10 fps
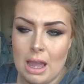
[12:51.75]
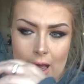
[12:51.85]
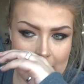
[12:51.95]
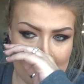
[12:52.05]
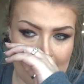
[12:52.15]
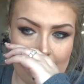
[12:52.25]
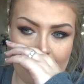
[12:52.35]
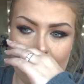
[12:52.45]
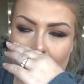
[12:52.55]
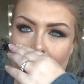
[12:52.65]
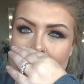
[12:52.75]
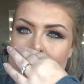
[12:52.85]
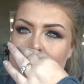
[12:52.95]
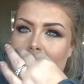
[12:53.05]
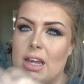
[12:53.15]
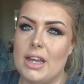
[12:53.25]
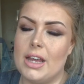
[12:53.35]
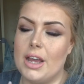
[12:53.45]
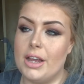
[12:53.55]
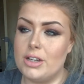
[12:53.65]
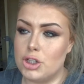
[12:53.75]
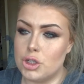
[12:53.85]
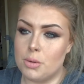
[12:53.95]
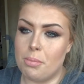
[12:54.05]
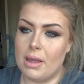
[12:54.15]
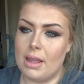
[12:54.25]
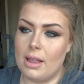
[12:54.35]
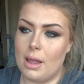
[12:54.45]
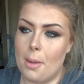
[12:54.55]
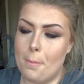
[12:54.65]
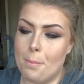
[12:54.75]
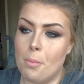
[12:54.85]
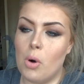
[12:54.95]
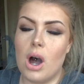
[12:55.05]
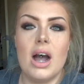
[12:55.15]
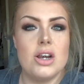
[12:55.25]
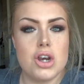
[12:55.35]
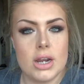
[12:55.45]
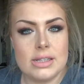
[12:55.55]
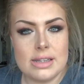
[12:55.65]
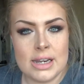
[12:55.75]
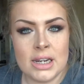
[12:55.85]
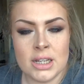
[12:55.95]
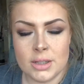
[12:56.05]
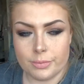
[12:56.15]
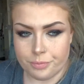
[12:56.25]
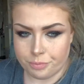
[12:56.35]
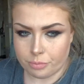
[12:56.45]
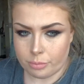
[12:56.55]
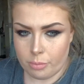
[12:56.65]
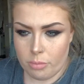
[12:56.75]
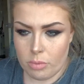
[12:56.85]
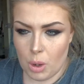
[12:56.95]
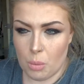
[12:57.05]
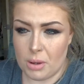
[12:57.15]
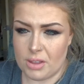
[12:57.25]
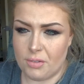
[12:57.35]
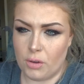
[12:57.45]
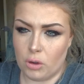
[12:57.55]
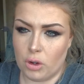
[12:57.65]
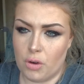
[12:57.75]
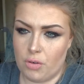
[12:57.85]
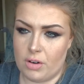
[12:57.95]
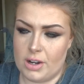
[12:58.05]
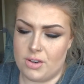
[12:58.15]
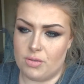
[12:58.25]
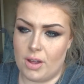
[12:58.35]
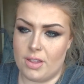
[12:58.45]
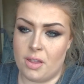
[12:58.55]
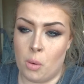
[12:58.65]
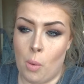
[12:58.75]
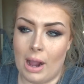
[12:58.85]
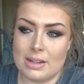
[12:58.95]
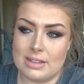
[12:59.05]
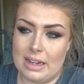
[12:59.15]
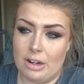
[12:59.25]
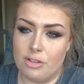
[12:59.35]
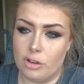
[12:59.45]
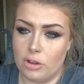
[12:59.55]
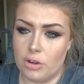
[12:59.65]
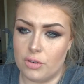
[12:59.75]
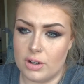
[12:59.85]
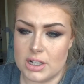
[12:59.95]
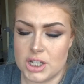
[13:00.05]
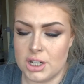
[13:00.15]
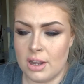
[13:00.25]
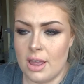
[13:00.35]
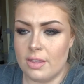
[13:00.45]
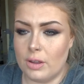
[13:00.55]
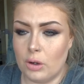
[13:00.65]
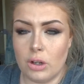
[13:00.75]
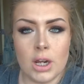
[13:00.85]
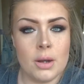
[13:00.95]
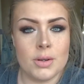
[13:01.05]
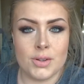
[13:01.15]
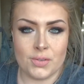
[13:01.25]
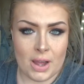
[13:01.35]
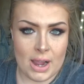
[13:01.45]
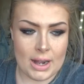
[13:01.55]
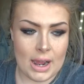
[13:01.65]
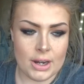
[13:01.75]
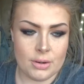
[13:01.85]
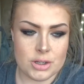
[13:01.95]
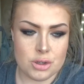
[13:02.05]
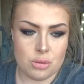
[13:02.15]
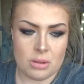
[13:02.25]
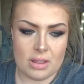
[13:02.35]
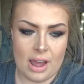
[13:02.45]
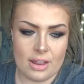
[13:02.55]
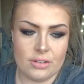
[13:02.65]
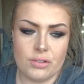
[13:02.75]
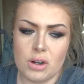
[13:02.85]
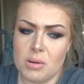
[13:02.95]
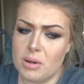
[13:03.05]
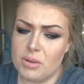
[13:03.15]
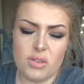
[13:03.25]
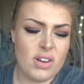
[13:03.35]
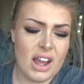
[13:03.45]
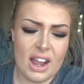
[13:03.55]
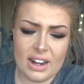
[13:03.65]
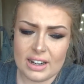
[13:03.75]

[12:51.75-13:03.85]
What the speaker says: I think for concealer it should be more hydrating with a full coverage rather than waxy and full coverage. The colour was fine, I had no issues with that. The formula was fine.